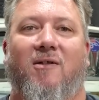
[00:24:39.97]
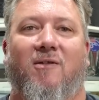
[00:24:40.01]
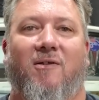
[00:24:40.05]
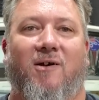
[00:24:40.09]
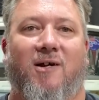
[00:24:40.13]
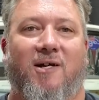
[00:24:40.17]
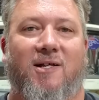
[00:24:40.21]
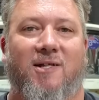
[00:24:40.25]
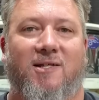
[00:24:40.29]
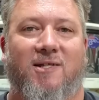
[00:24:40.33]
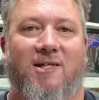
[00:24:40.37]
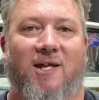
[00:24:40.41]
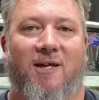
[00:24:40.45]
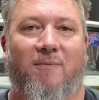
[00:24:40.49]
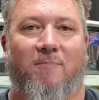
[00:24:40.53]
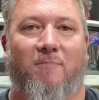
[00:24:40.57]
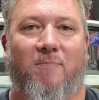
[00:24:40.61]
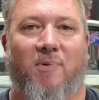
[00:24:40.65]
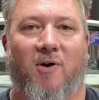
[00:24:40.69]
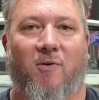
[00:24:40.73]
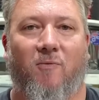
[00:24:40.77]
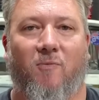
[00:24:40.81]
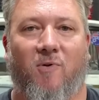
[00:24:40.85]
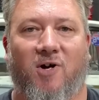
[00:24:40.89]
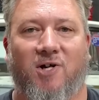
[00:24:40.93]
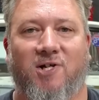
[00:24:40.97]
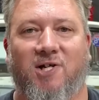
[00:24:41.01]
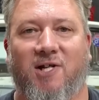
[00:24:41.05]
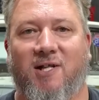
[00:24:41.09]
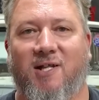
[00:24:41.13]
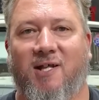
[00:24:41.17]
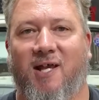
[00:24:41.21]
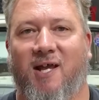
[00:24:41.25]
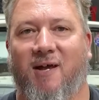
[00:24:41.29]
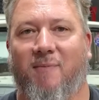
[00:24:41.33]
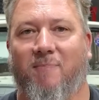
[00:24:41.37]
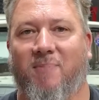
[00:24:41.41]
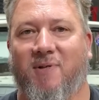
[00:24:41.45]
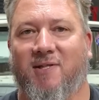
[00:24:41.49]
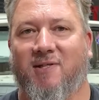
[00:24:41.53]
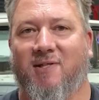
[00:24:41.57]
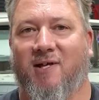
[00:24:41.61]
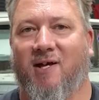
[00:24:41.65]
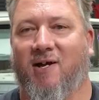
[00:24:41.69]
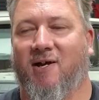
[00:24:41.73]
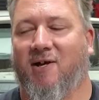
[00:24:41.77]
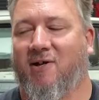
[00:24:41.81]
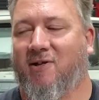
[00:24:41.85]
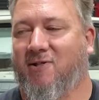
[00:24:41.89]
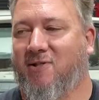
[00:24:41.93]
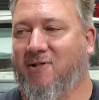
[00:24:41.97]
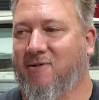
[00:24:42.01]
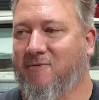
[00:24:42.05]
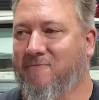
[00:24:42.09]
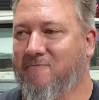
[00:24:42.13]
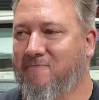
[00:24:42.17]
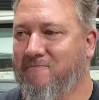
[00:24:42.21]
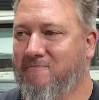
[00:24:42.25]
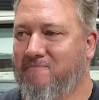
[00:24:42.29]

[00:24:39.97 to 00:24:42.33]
like I said, by watching the episodes